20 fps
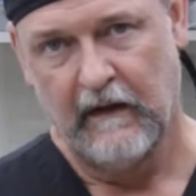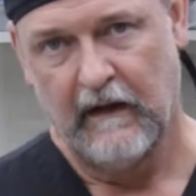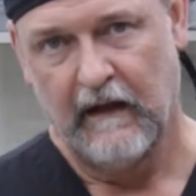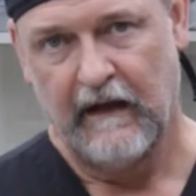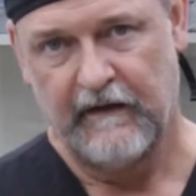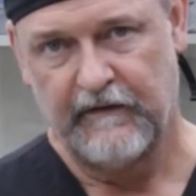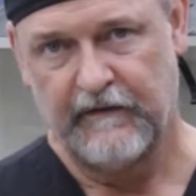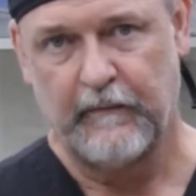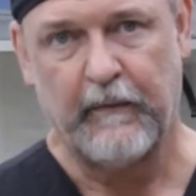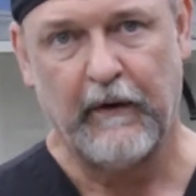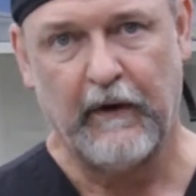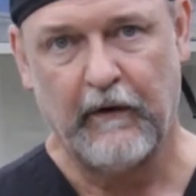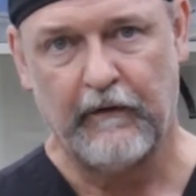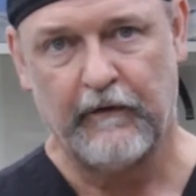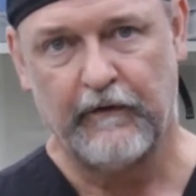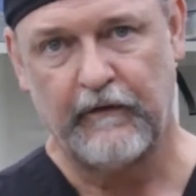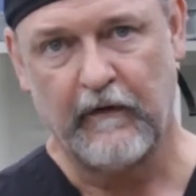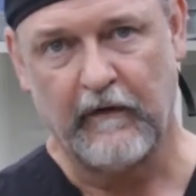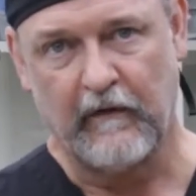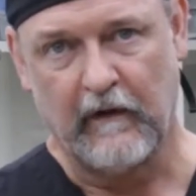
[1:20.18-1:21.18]
as
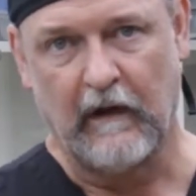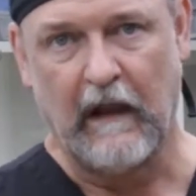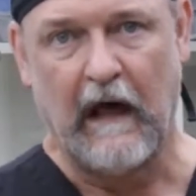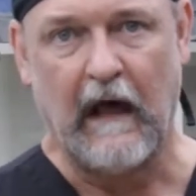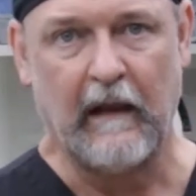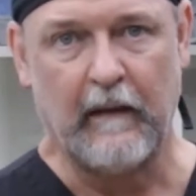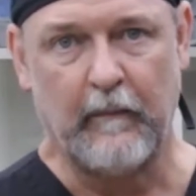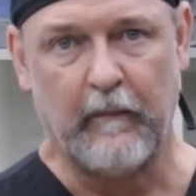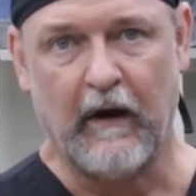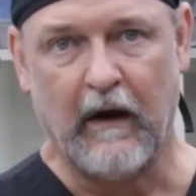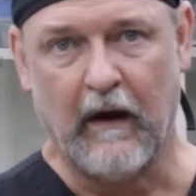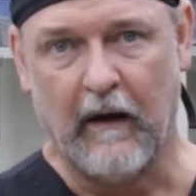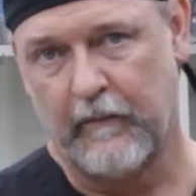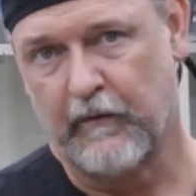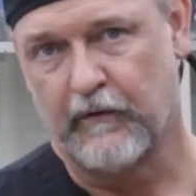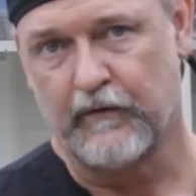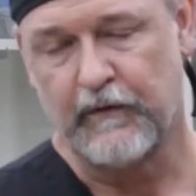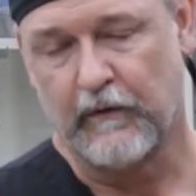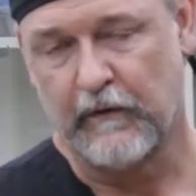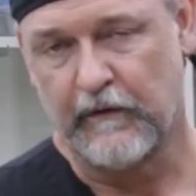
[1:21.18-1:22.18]
opposed to the lollipop
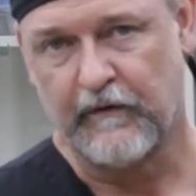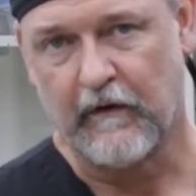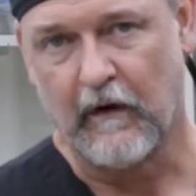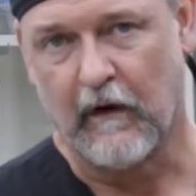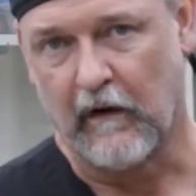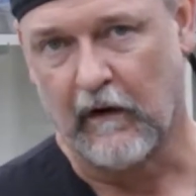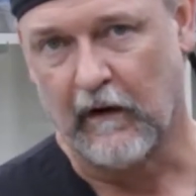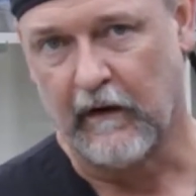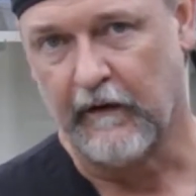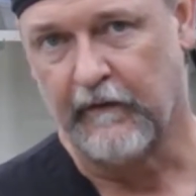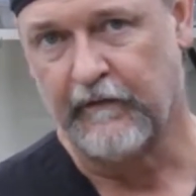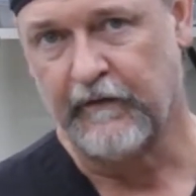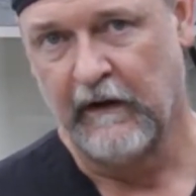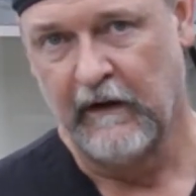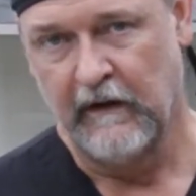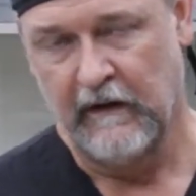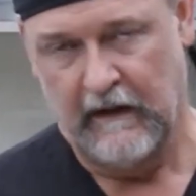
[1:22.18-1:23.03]
or short scar lift.